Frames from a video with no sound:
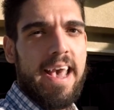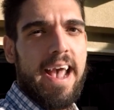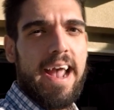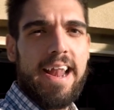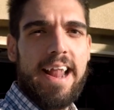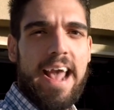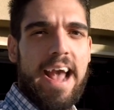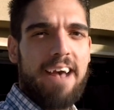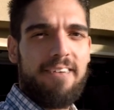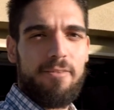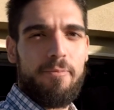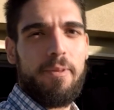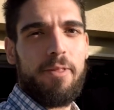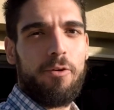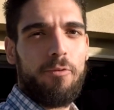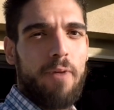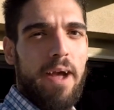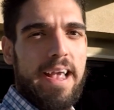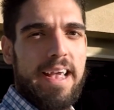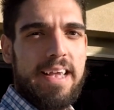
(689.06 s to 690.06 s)
and it has to be
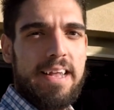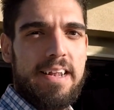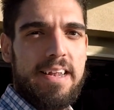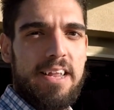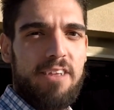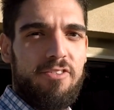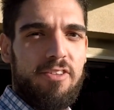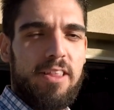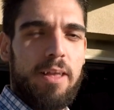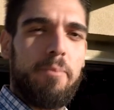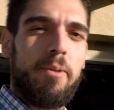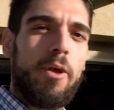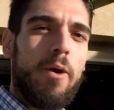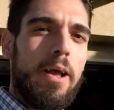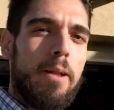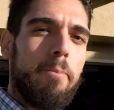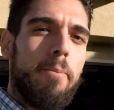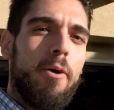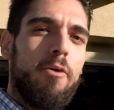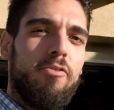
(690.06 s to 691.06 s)
the right conditions. I'm gonna go
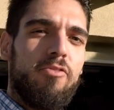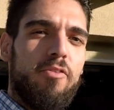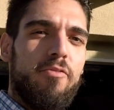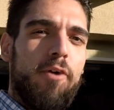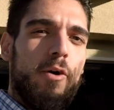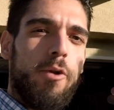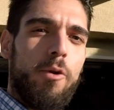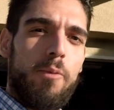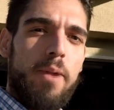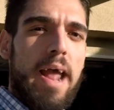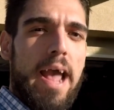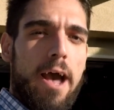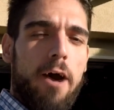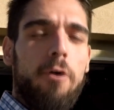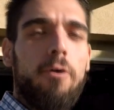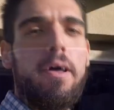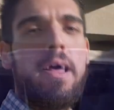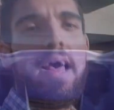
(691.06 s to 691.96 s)
ahead and post a photo now,